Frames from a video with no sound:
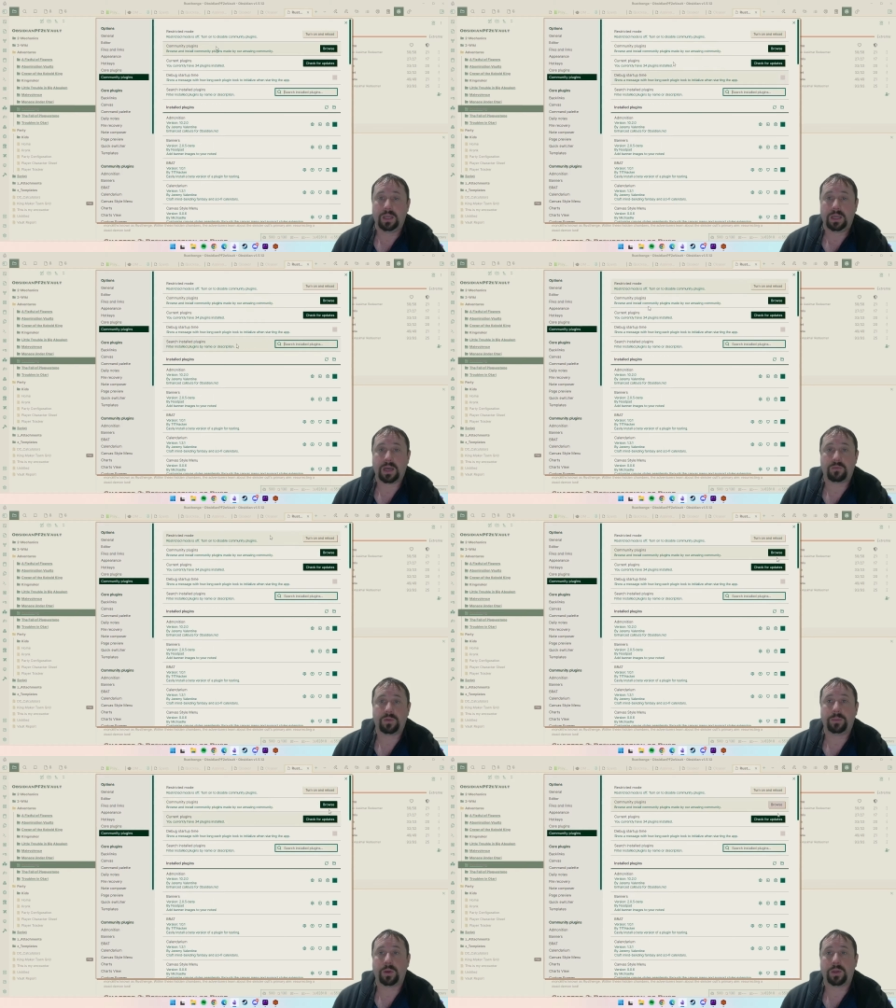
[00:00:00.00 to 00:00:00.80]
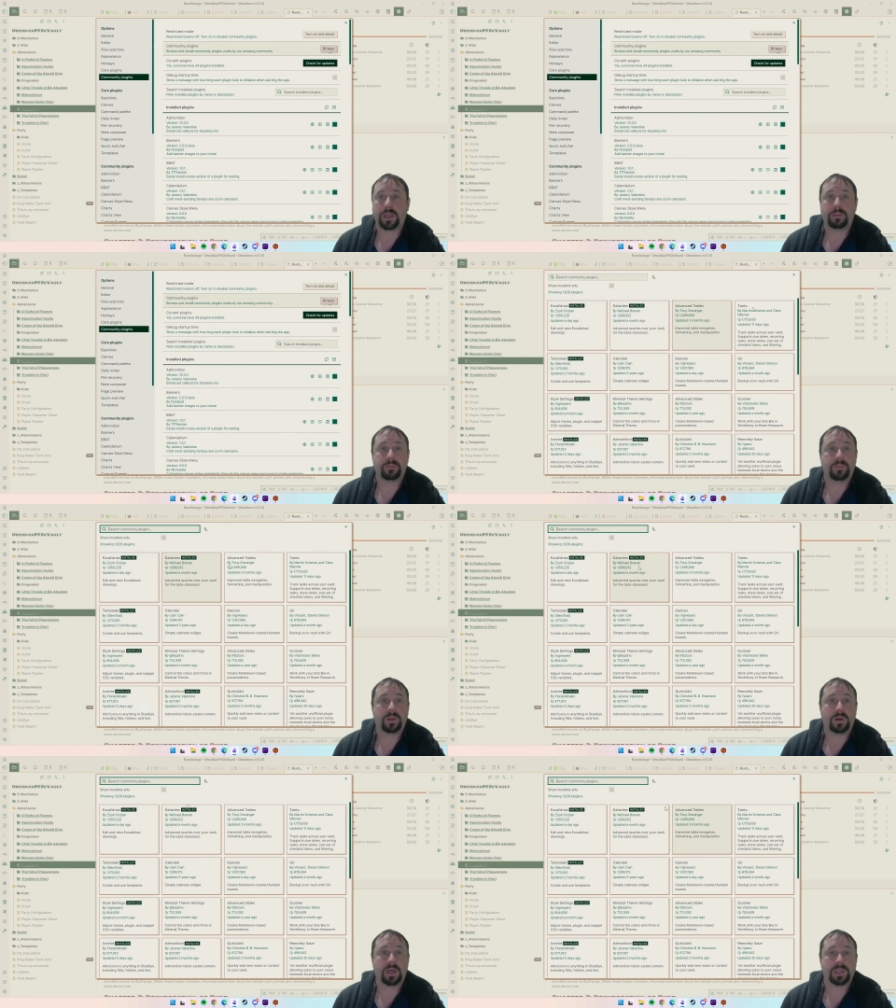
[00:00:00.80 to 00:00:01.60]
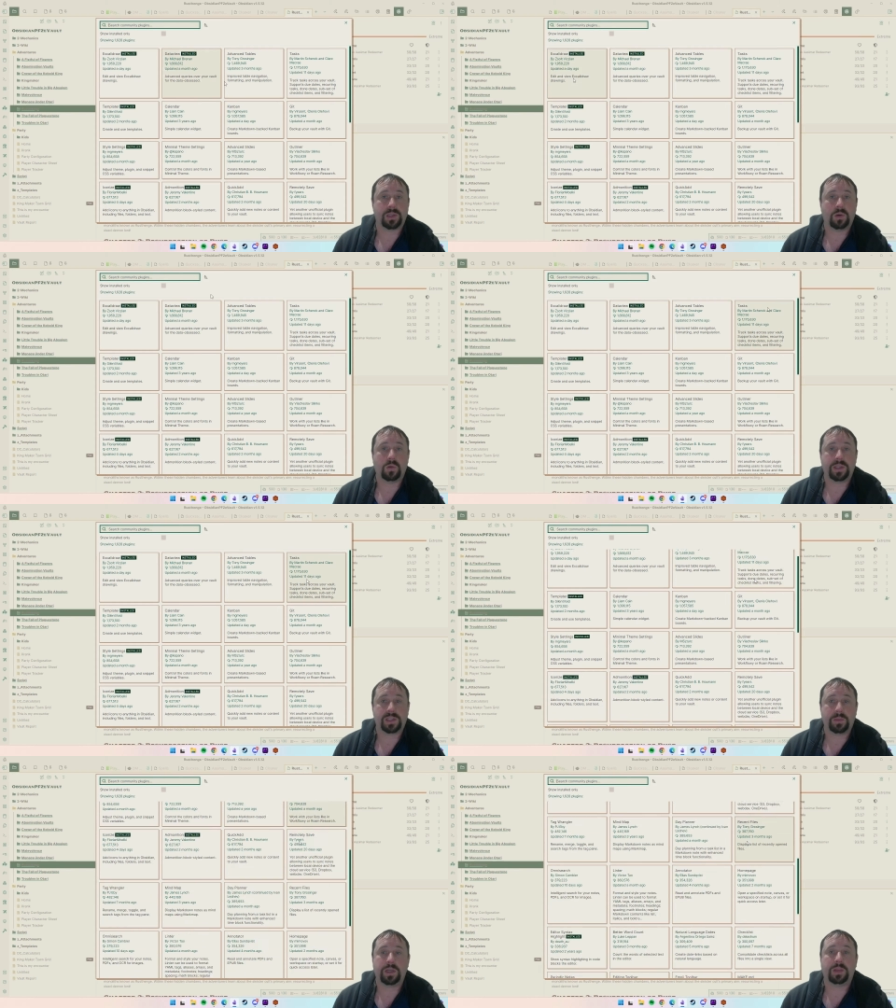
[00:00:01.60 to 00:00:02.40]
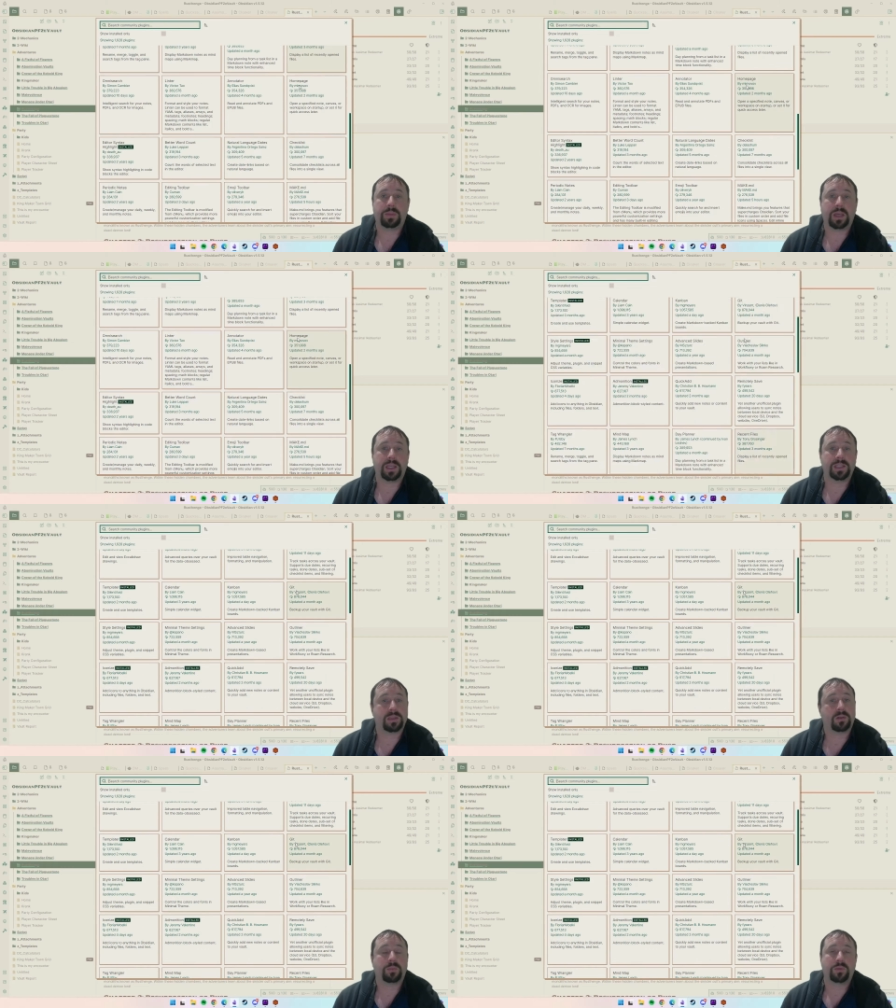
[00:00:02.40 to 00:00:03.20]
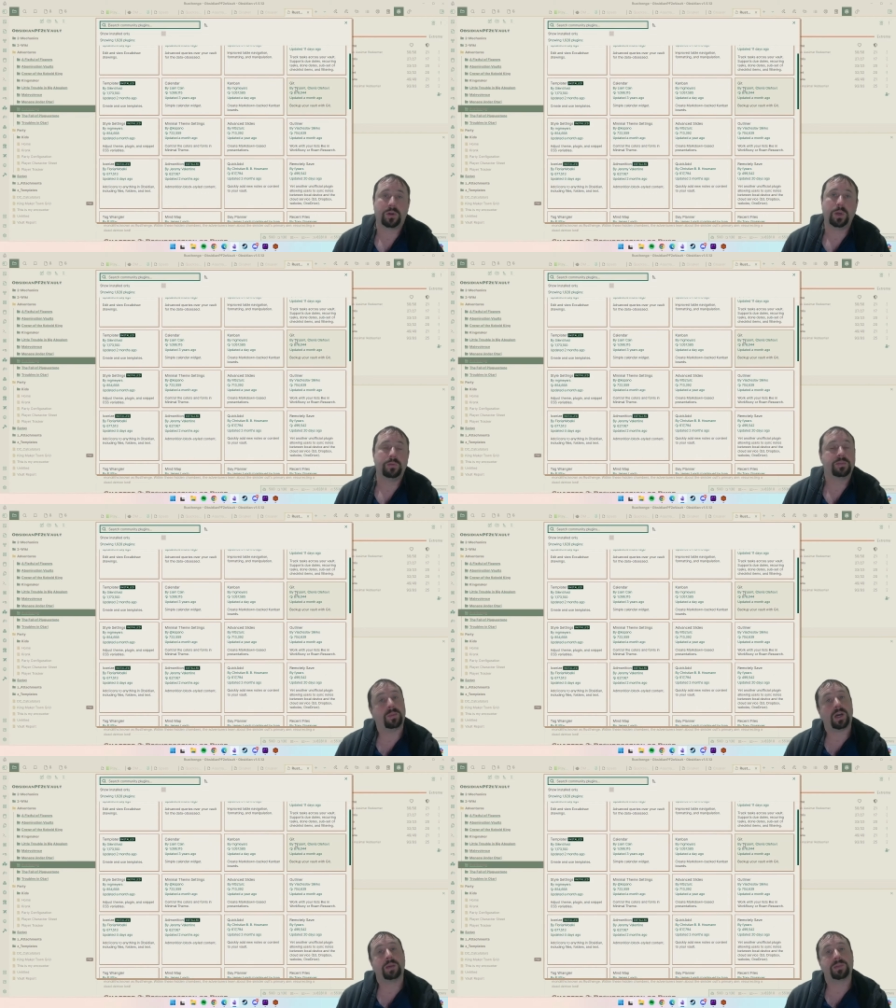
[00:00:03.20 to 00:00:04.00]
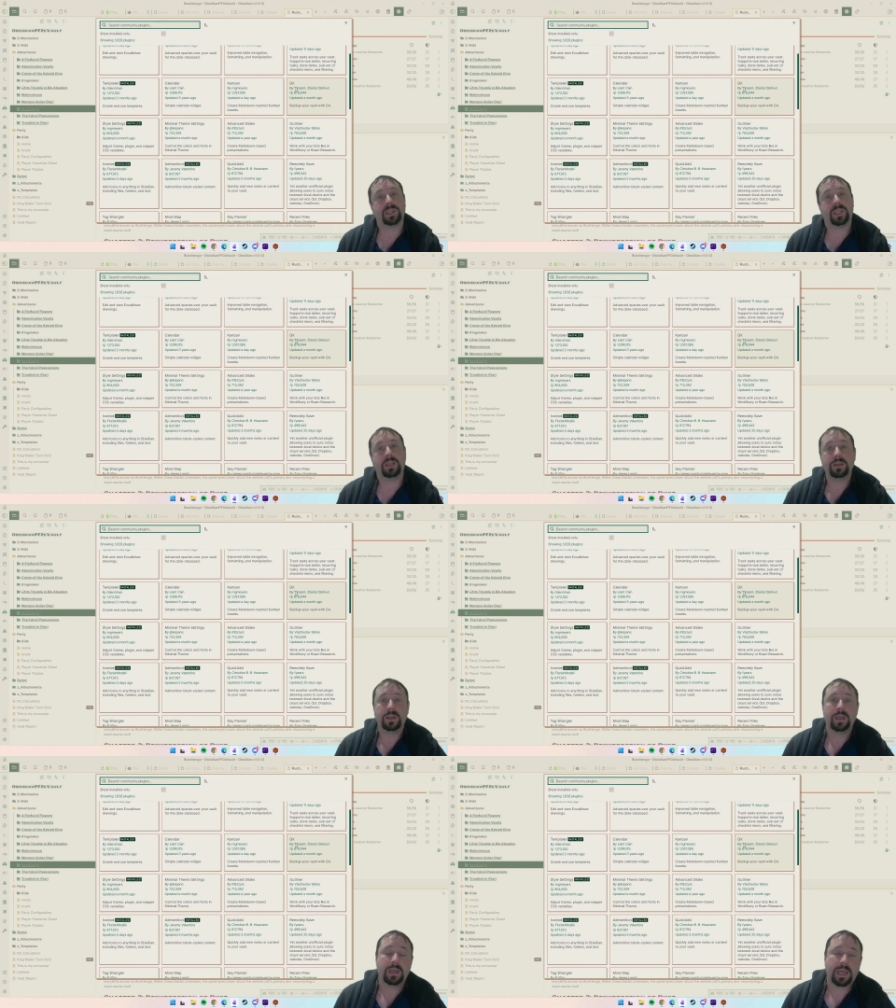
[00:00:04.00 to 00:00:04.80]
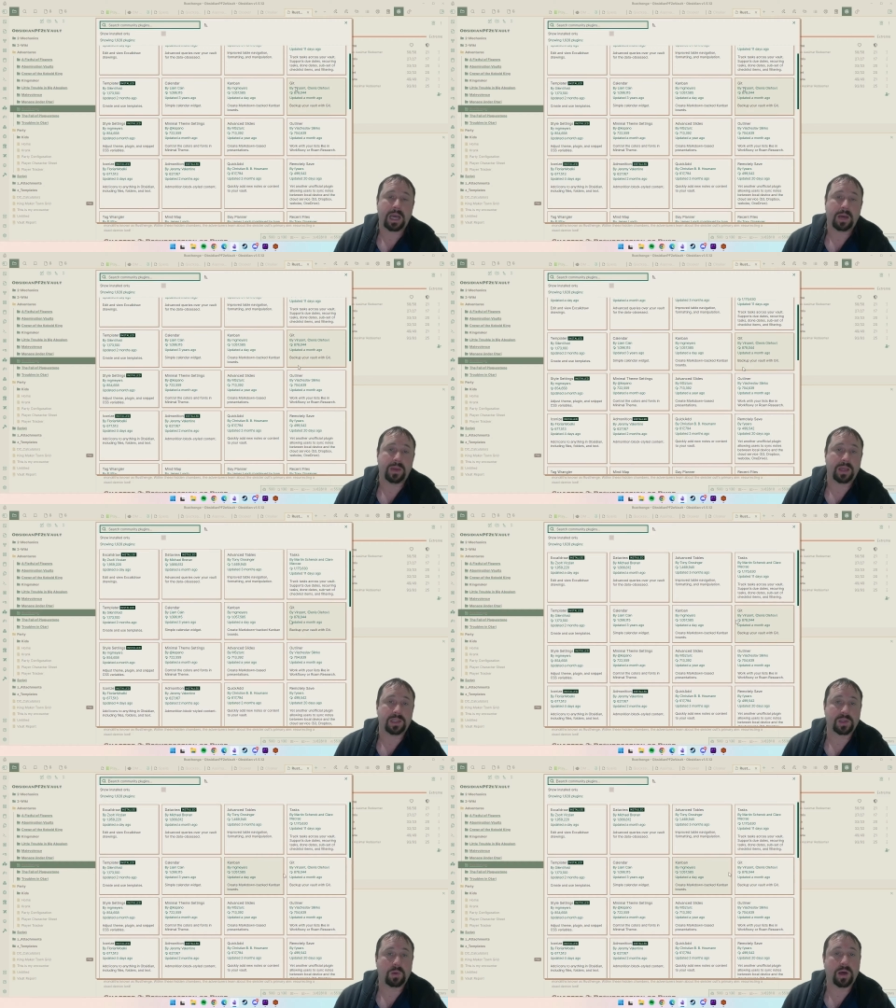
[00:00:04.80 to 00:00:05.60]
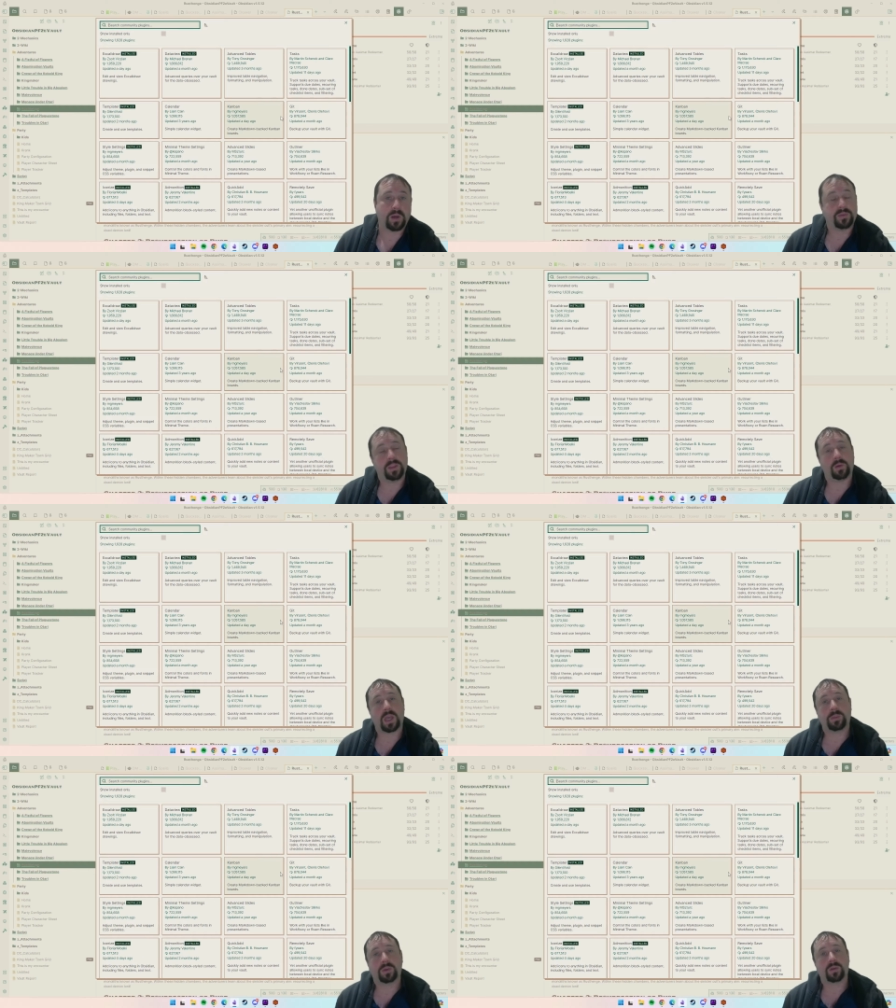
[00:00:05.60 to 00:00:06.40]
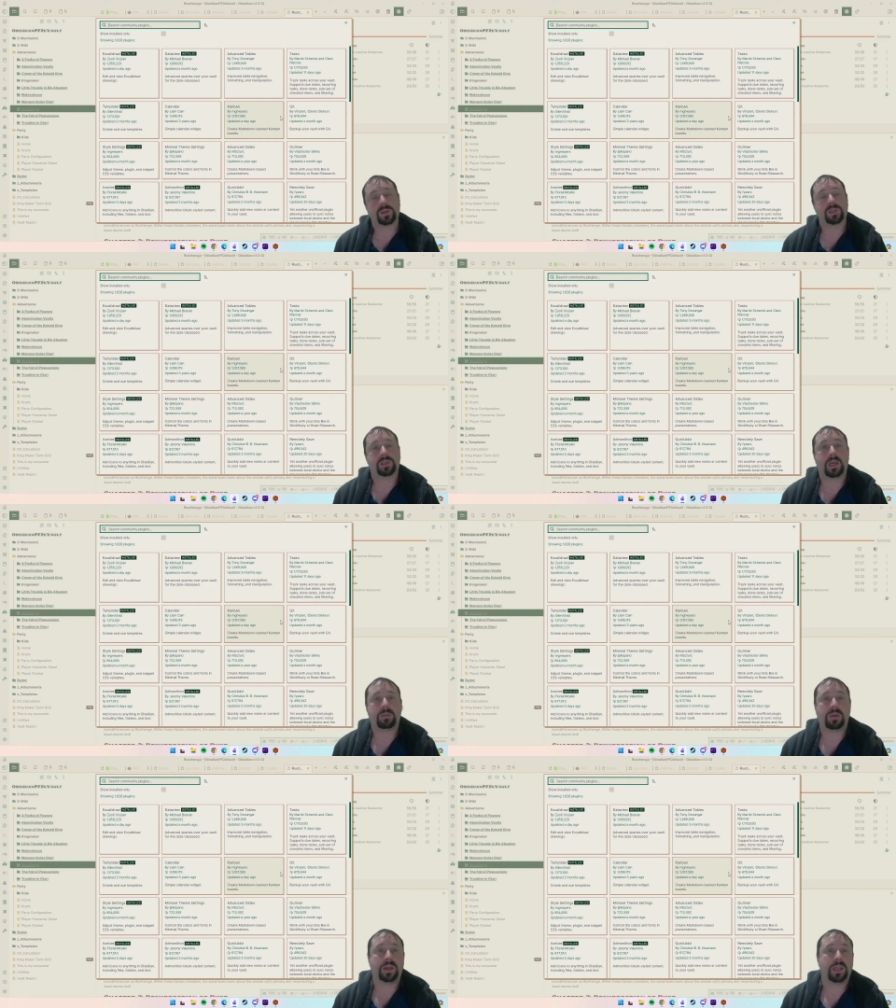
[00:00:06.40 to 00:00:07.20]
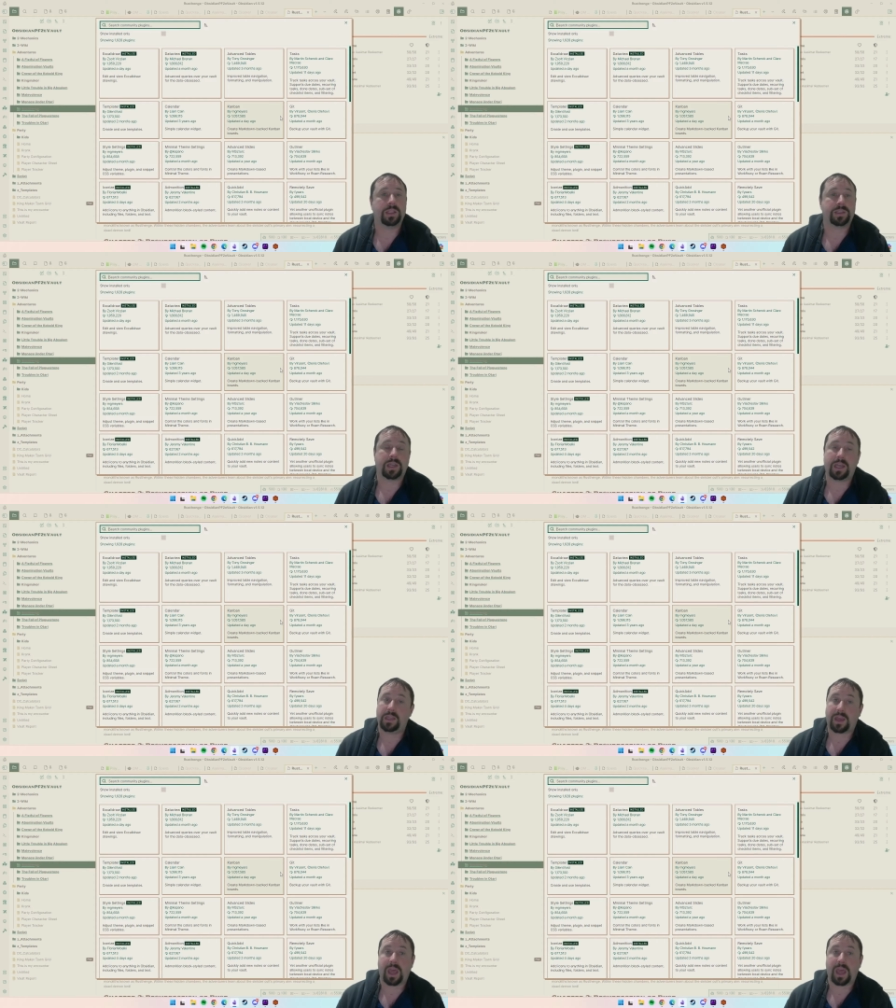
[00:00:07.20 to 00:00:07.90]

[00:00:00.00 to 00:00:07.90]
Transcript: repo yet. All right, so all these community plugins are approved by Obsidian. And it's quite often that you'll come across plugins that either